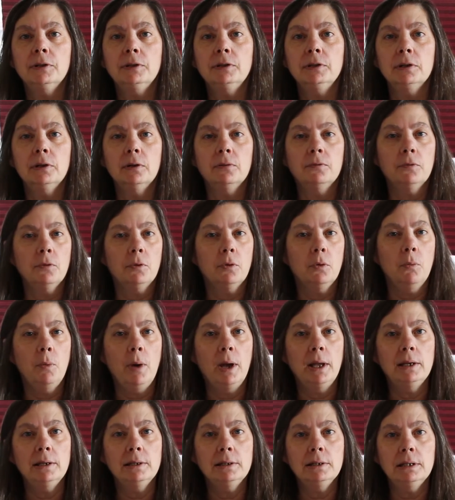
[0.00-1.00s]
They did it for
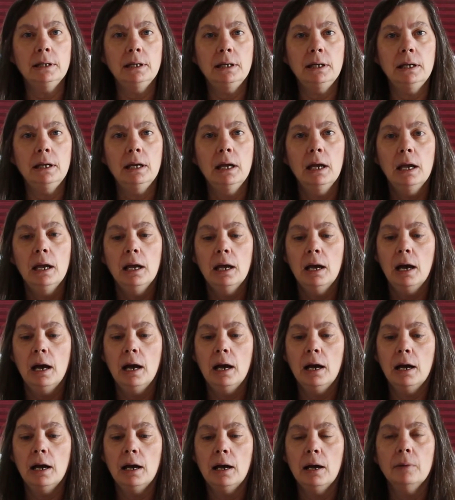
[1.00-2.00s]
Wendy,
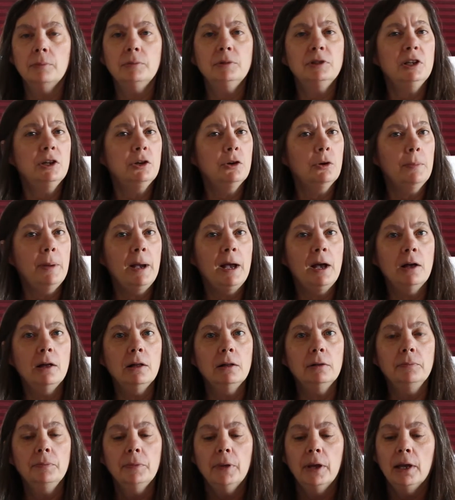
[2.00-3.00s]

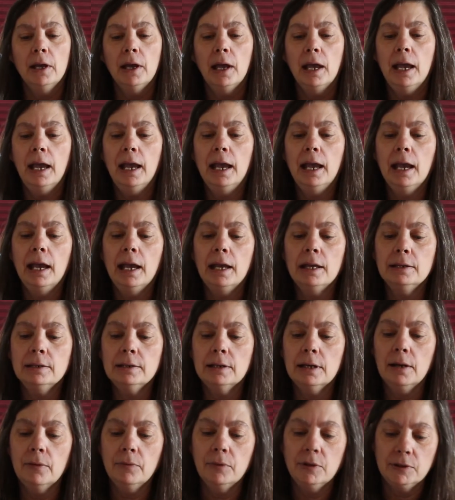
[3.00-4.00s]
Tinkerbell, and
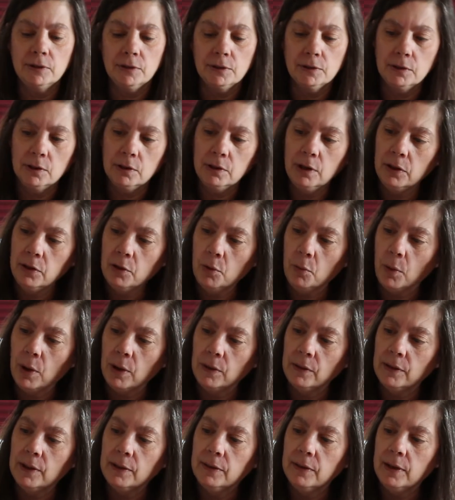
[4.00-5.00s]
this is another
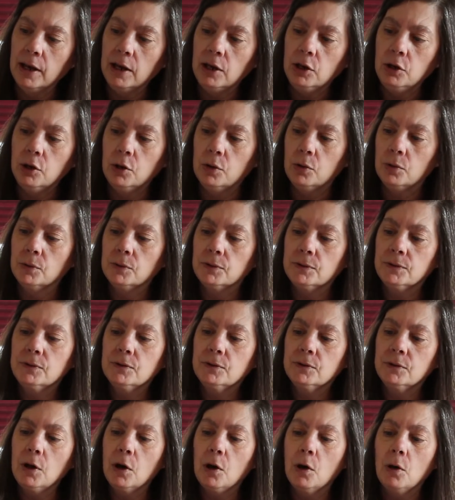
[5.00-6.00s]
one that they used.
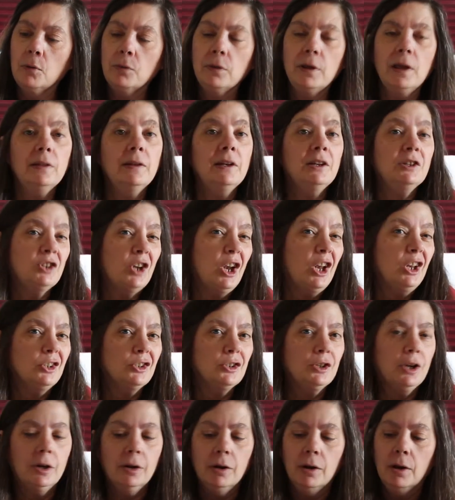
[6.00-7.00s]
So then they
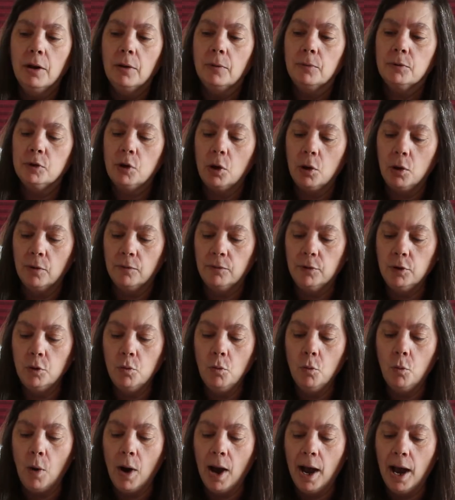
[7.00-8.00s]
changed it. So if
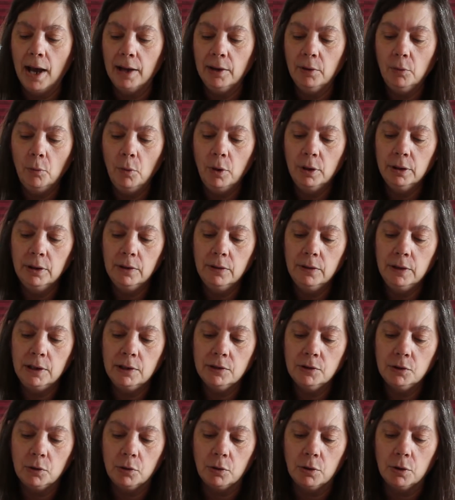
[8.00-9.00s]
you want one of
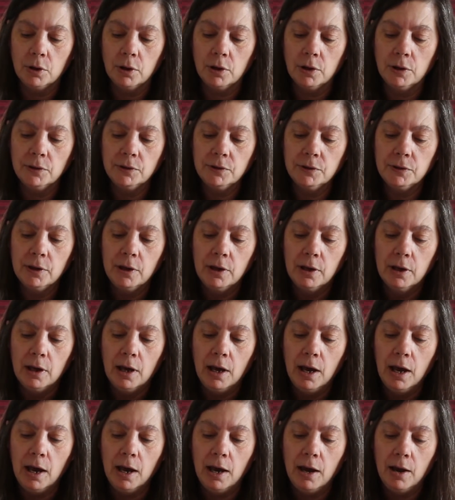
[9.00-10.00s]
these girls,
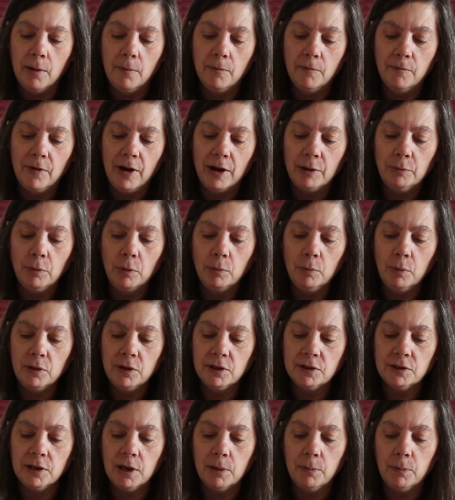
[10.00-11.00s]
find one
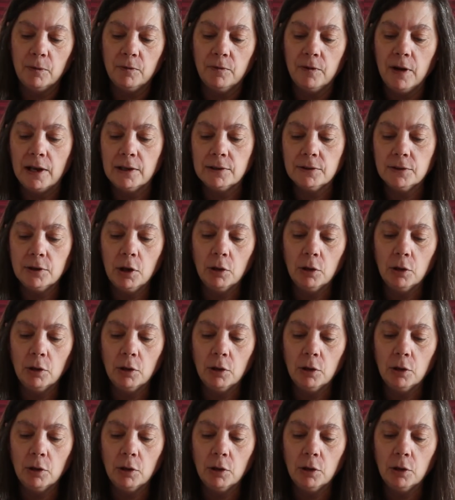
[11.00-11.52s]
with a Skipper face.